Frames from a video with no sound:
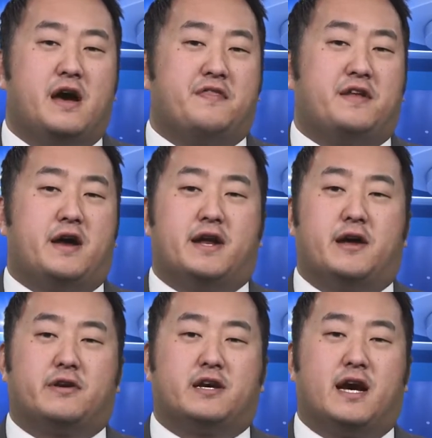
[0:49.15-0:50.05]
The
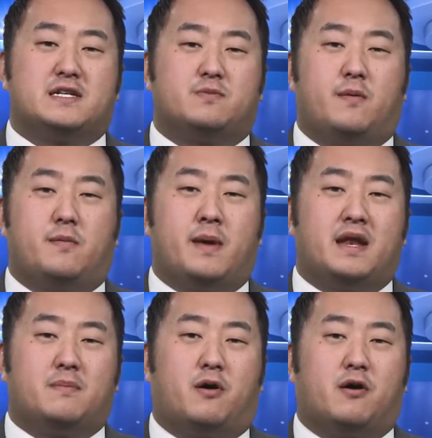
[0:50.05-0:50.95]
900 cuts will be made
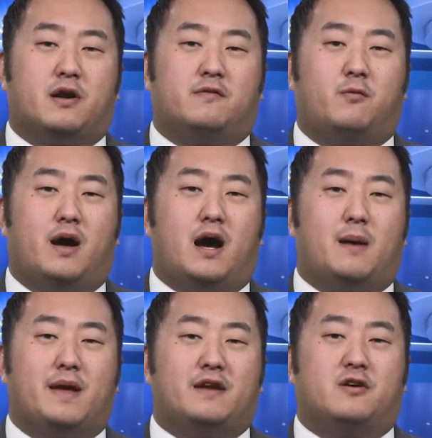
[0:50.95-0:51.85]
in part of what
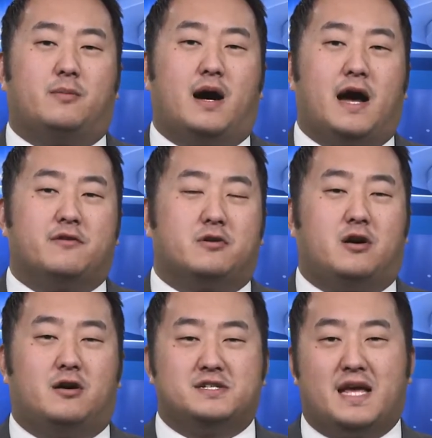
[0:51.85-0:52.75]
Manitoba Hydro
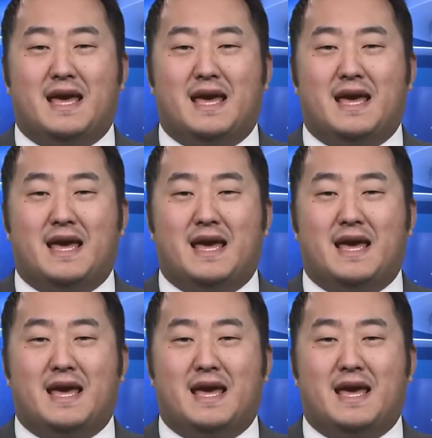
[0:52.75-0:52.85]
calls